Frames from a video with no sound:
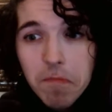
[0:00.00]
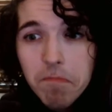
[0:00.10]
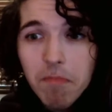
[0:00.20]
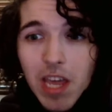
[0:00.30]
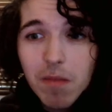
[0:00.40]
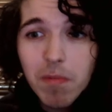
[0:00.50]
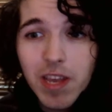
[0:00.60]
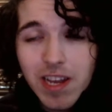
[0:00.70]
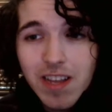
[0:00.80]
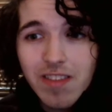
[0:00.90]

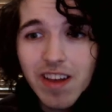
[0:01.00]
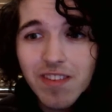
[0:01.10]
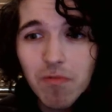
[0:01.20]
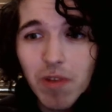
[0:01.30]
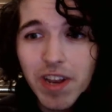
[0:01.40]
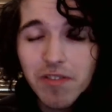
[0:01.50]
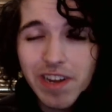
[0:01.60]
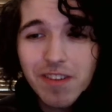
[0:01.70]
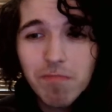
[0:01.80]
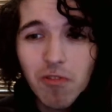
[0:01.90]
maybe that's a way to
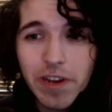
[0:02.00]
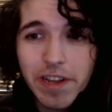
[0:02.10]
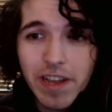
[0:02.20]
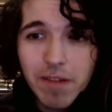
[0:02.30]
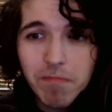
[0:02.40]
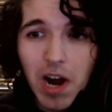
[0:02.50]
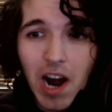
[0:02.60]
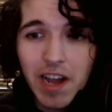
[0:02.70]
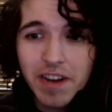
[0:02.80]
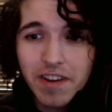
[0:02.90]
exploit in
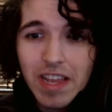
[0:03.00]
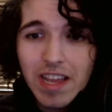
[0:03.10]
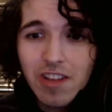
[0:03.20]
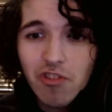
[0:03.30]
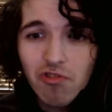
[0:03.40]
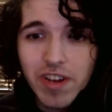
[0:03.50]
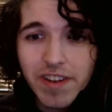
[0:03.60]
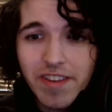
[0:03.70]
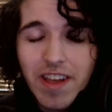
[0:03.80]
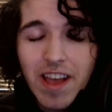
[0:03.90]
behind
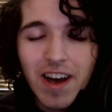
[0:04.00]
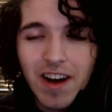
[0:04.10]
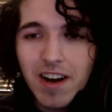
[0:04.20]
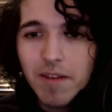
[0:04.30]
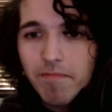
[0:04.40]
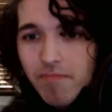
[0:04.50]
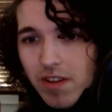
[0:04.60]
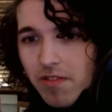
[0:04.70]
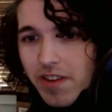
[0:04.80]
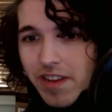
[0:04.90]
Trent.
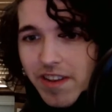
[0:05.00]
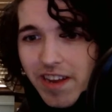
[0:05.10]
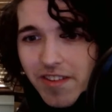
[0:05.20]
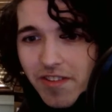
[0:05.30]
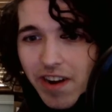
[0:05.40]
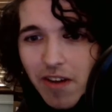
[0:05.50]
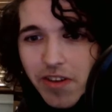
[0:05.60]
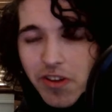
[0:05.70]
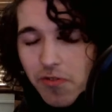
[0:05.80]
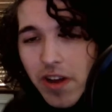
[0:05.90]
Look at Dexter, how
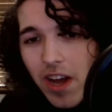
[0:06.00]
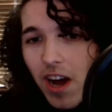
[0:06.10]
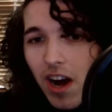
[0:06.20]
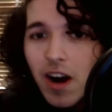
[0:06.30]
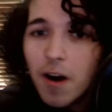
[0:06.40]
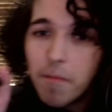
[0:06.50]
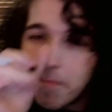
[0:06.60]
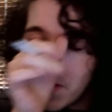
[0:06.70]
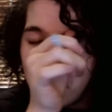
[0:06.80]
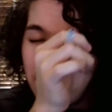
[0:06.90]
cute.
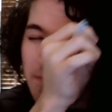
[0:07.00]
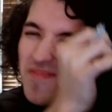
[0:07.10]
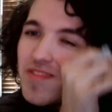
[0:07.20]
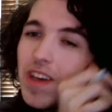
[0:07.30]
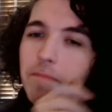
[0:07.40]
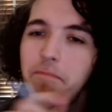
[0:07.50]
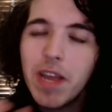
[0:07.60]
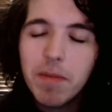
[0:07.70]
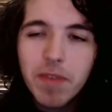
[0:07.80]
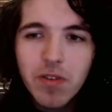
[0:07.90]
But that
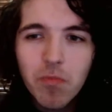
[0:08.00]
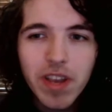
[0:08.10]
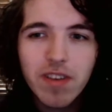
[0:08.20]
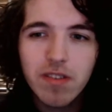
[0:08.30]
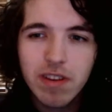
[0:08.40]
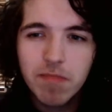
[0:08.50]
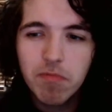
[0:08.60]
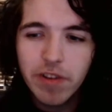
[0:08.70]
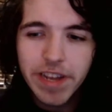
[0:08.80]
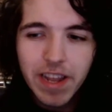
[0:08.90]
may be a way to
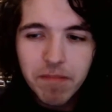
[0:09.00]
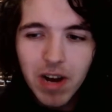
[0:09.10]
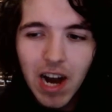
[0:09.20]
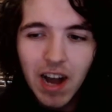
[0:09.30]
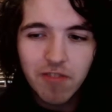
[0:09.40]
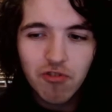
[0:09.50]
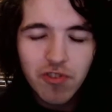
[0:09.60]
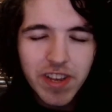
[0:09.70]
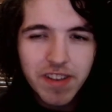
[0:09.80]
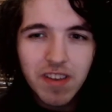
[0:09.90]
exploit in behind
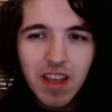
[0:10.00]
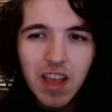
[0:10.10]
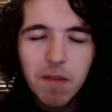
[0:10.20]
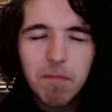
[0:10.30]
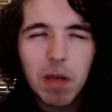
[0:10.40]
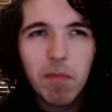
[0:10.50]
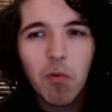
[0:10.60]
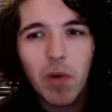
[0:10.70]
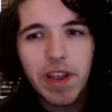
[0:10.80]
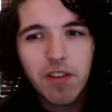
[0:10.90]
Trent, maybe a
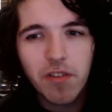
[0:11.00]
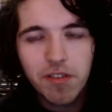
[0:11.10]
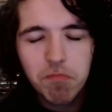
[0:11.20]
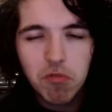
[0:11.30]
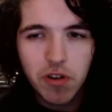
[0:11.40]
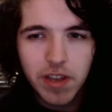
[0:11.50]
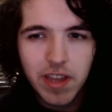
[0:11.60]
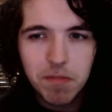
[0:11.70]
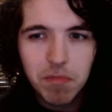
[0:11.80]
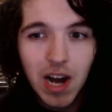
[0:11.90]
way to exploit
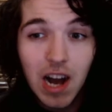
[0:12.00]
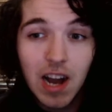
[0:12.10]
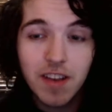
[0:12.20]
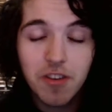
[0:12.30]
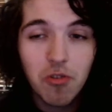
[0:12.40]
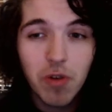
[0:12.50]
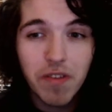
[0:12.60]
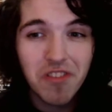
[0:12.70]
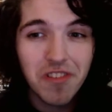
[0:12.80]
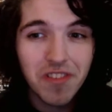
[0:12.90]
in behind
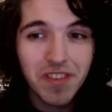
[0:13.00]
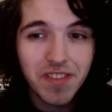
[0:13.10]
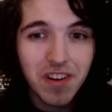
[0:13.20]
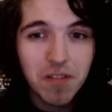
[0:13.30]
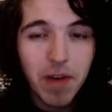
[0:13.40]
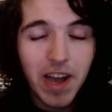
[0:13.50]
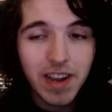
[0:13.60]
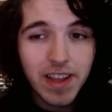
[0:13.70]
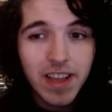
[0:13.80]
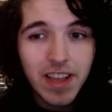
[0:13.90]
whoever is the center
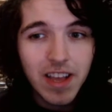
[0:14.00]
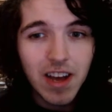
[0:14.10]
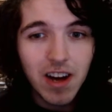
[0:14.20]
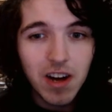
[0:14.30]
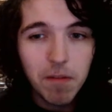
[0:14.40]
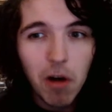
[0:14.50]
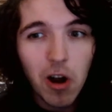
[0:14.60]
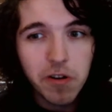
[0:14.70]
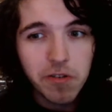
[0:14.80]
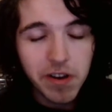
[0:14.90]
back
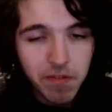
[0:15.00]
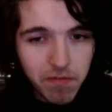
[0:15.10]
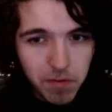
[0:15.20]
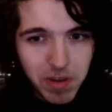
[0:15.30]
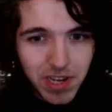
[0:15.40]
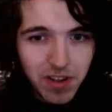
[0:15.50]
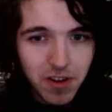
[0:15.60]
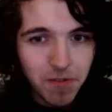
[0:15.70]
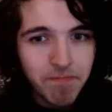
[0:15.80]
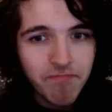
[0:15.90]
partnering
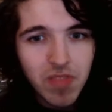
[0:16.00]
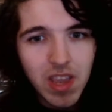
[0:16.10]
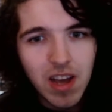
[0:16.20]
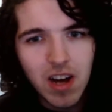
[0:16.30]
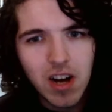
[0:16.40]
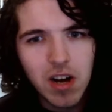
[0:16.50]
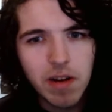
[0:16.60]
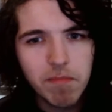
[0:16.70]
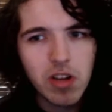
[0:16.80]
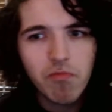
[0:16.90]
Fabinho.
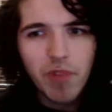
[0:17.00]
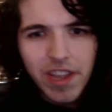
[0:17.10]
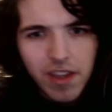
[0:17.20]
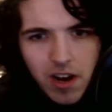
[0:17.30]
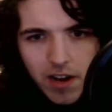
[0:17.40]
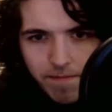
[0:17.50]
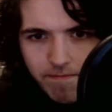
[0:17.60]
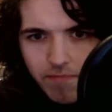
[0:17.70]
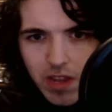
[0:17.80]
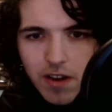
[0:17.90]
Reguilon,
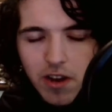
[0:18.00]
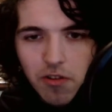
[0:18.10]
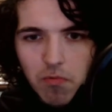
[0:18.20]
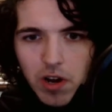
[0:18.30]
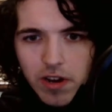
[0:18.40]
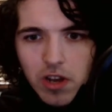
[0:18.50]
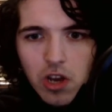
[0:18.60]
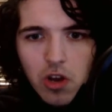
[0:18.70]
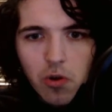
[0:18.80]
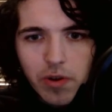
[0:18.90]
another one
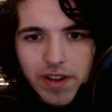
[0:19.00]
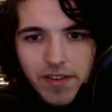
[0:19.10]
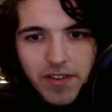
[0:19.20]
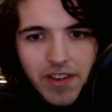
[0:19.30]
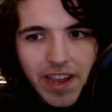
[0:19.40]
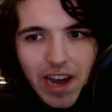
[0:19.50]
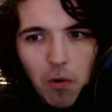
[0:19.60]
who can stay out